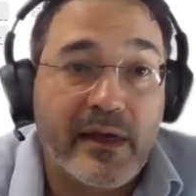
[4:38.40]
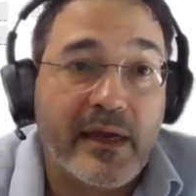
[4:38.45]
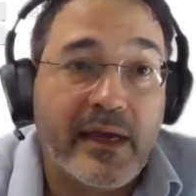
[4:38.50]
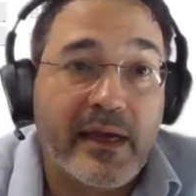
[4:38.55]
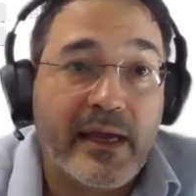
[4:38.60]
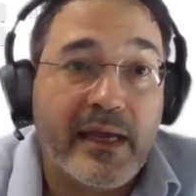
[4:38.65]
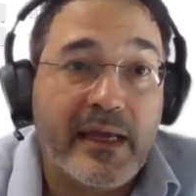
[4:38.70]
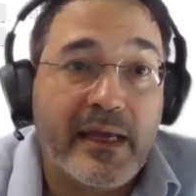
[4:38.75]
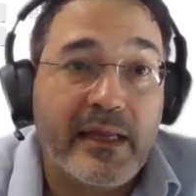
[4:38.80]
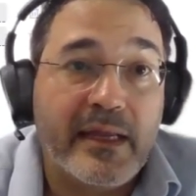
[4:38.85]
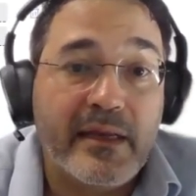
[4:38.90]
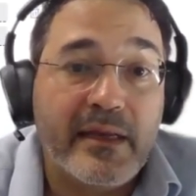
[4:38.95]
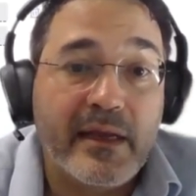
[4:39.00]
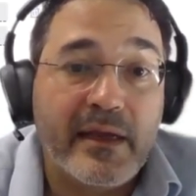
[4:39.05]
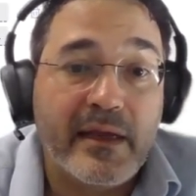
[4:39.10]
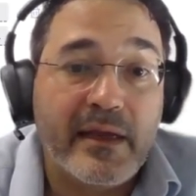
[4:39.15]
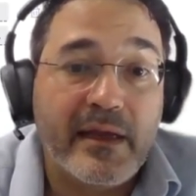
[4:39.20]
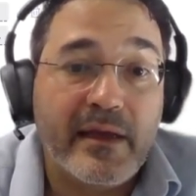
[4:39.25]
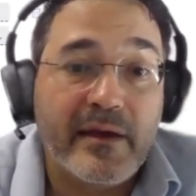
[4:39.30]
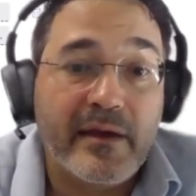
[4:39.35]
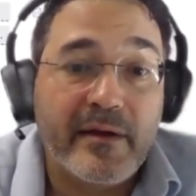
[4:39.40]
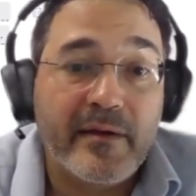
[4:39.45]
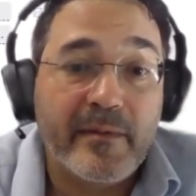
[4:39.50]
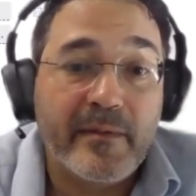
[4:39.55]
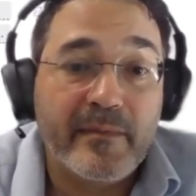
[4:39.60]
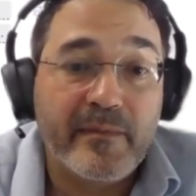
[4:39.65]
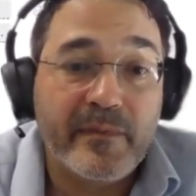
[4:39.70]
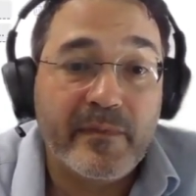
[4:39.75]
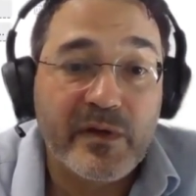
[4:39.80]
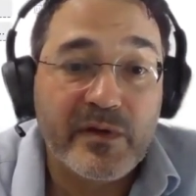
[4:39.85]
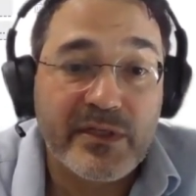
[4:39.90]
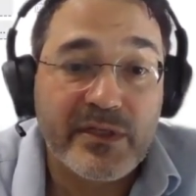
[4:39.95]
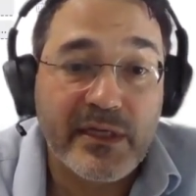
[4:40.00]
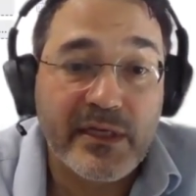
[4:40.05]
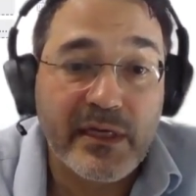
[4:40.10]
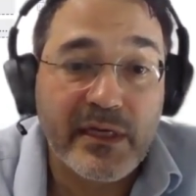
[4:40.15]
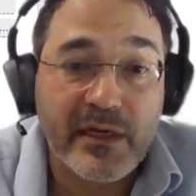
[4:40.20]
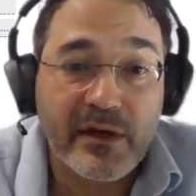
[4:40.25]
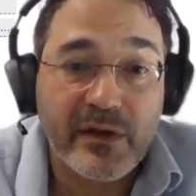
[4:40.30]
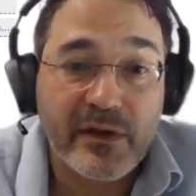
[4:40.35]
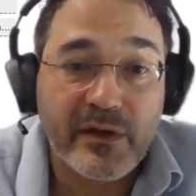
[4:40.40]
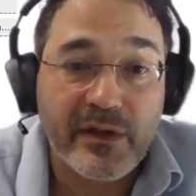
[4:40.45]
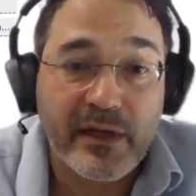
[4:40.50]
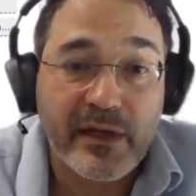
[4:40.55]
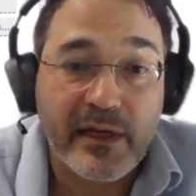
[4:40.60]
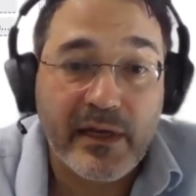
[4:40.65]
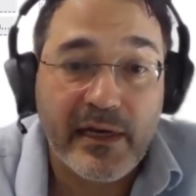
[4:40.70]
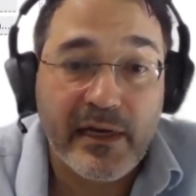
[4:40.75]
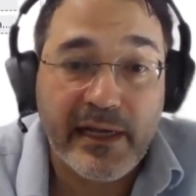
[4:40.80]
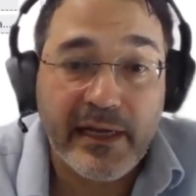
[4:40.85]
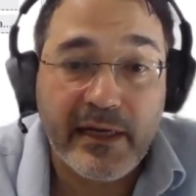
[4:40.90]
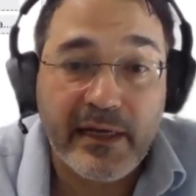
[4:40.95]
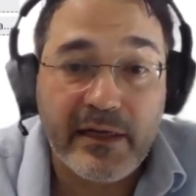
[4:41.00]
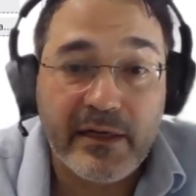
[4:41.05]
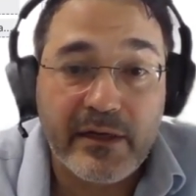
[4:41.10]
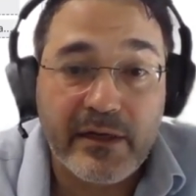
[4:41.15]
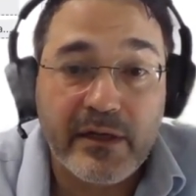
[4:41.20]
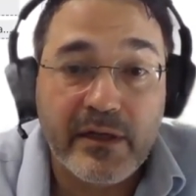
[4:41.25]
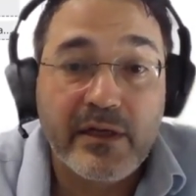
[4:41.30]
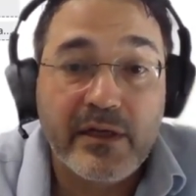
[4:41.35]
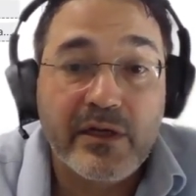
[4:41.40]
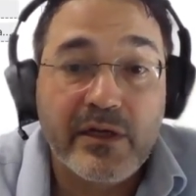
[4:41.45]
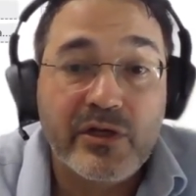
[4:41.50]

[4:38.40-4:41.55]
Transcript: And you see here the link